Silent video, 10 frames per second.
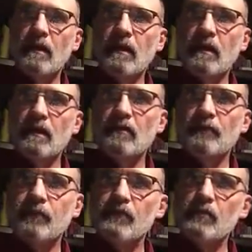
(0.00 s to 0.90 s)
And the
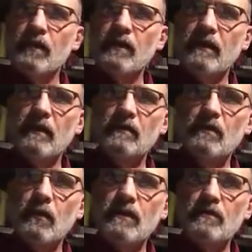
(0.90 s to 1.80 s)
first one is
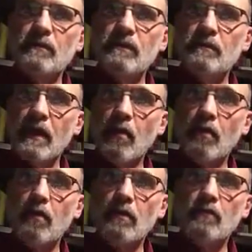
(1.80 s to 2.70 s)
going to be the power
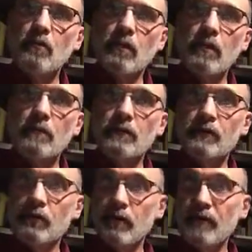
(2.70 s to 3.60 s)
chord, and we're going to build
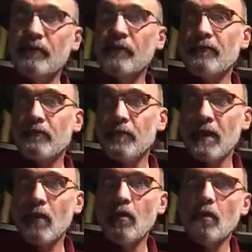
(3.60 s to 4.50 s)
a riff from the
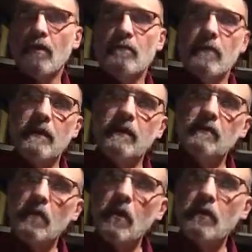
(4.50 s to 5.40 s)
power chord. My
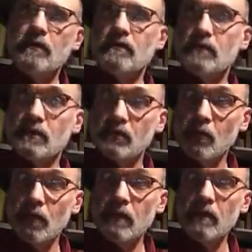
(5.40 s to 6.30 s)
guitar is
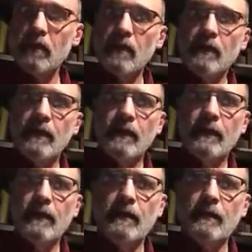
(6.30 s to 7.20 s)
distorted
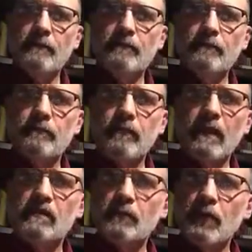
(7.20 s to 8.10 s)

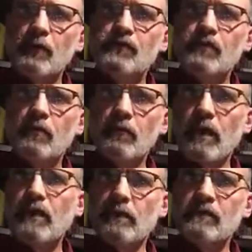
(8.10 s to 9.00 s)
as opposed to a
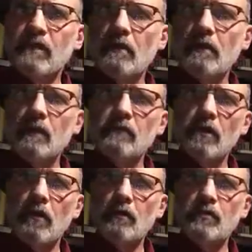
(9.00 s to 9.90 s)
regular sounding
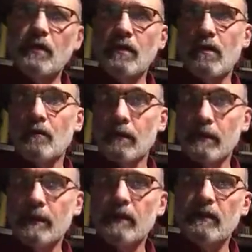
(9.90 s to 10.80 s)
guitar, which we call
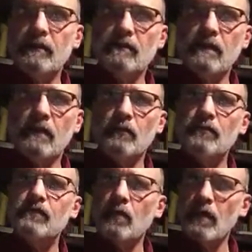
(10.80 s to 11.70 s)
clean
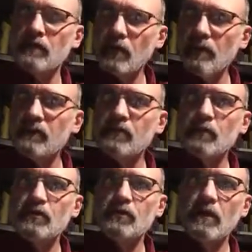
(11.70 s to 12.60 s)
sound. So I do have
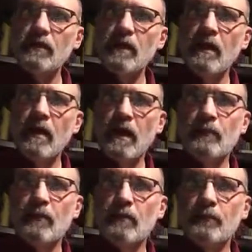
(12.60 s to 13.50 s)
distortion on.
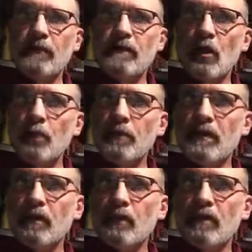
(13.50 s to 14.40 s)
I'm going to play the
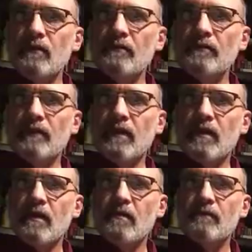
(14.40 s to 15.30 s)
opening riff
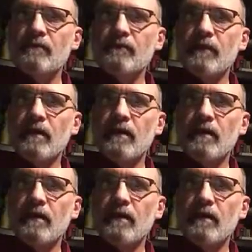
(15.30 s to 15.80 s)
of